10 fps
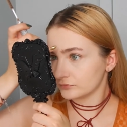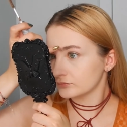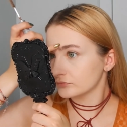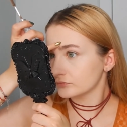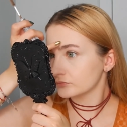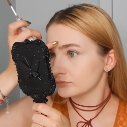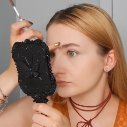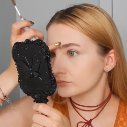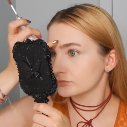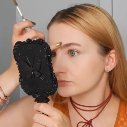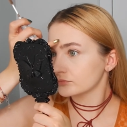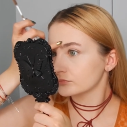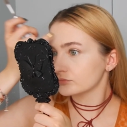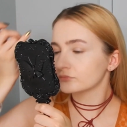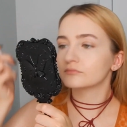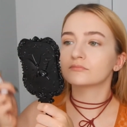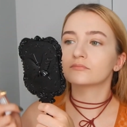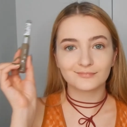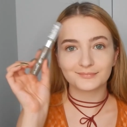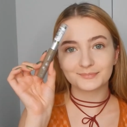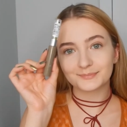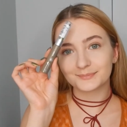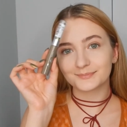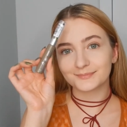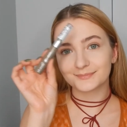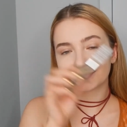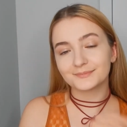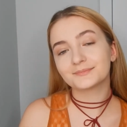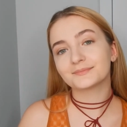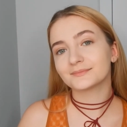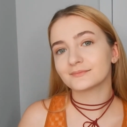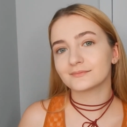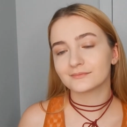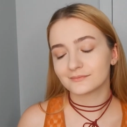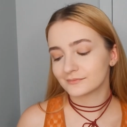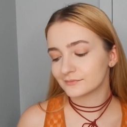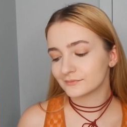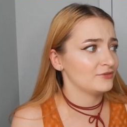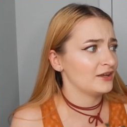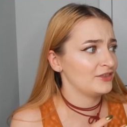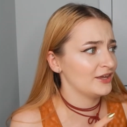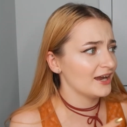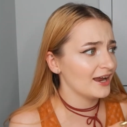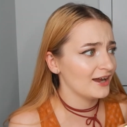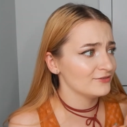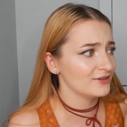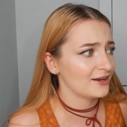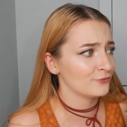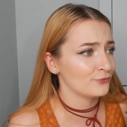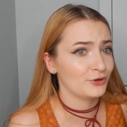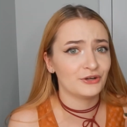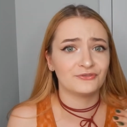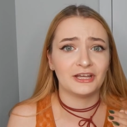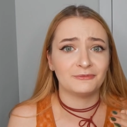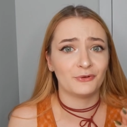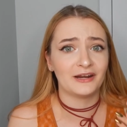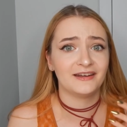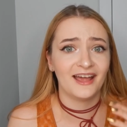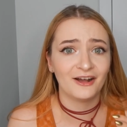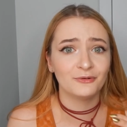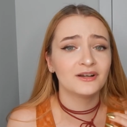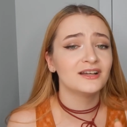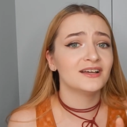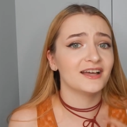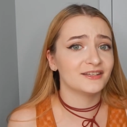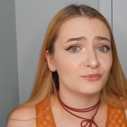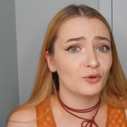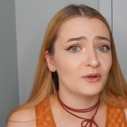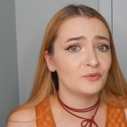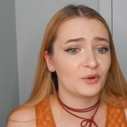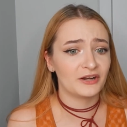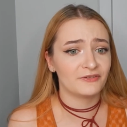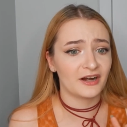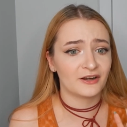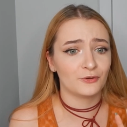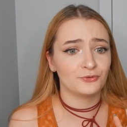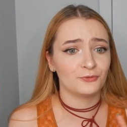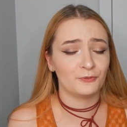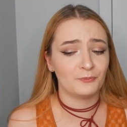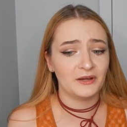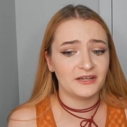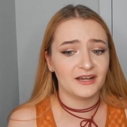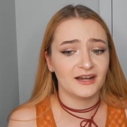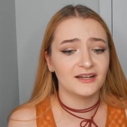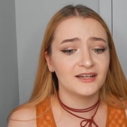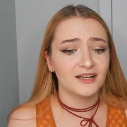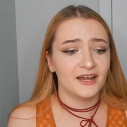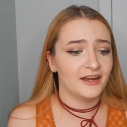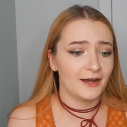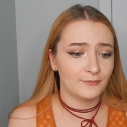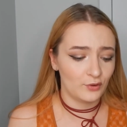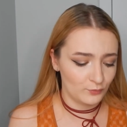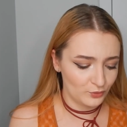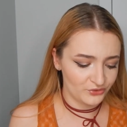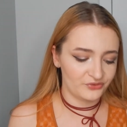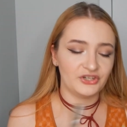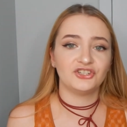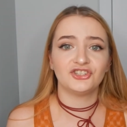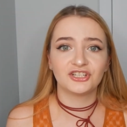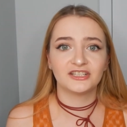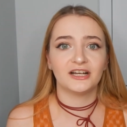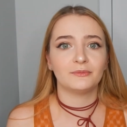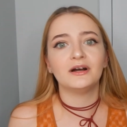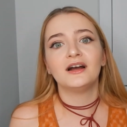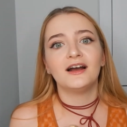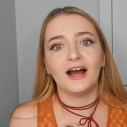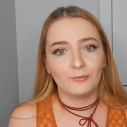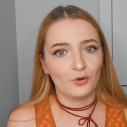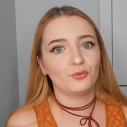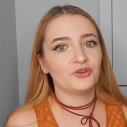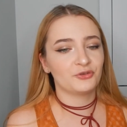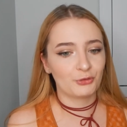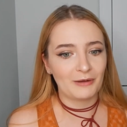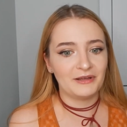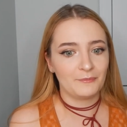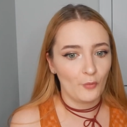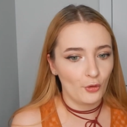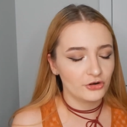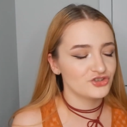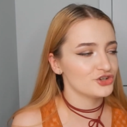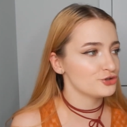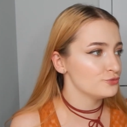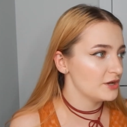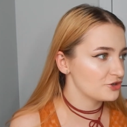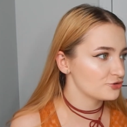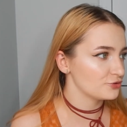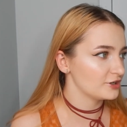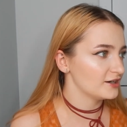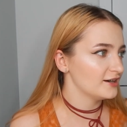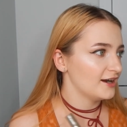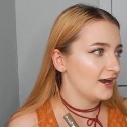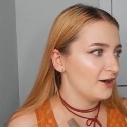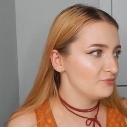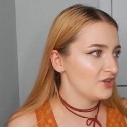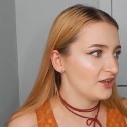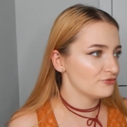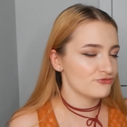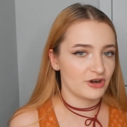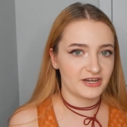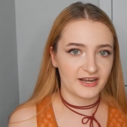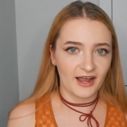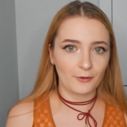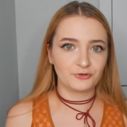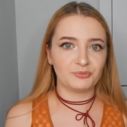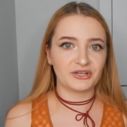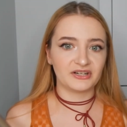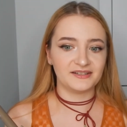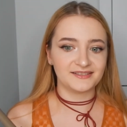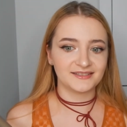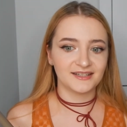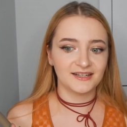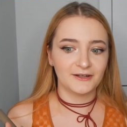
much that I actually stock it all like loads. Like I, I think I have like three of them right now at the moment whenever I go to Romania and I'm almost finishing them. I'm always grabbing more just to make sure I'm not running out because